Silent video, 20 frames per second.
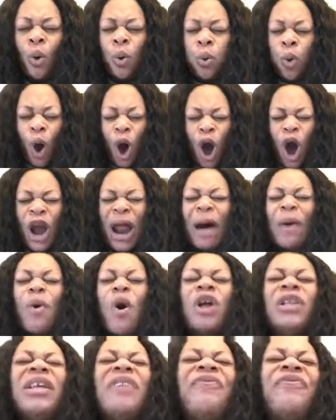What a
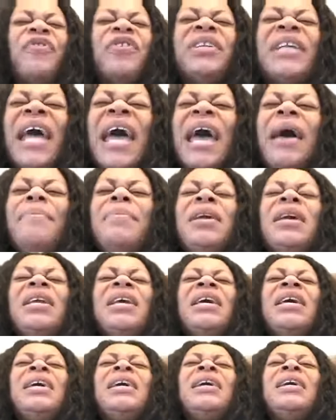wonderful name it
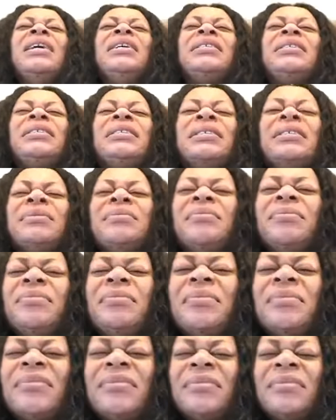is.
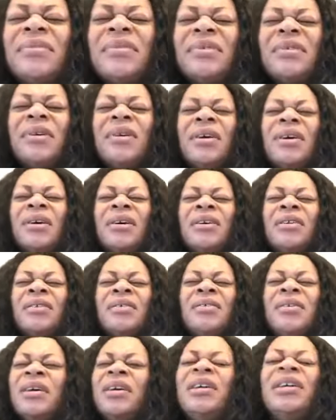
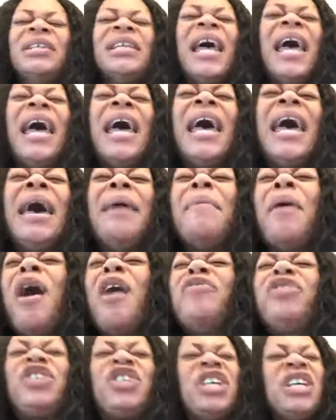The name
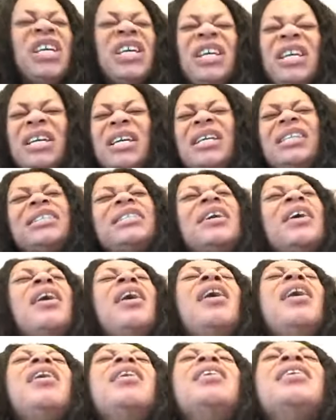of
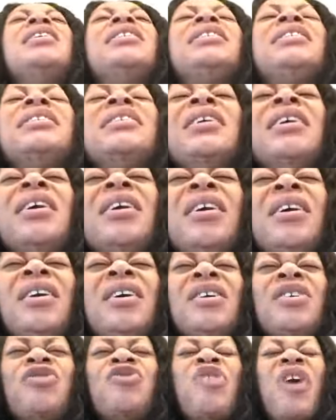Jesus
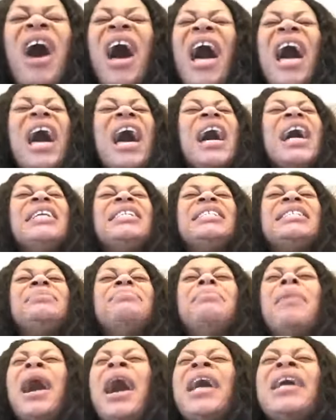
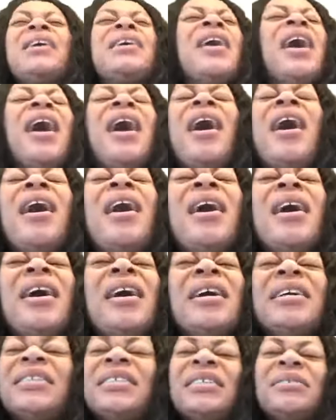Christ, my
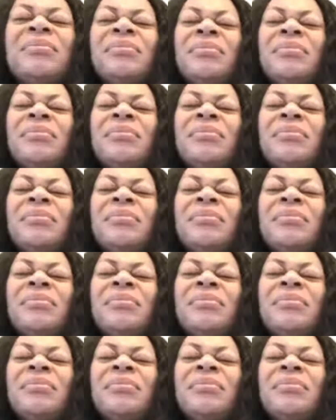God.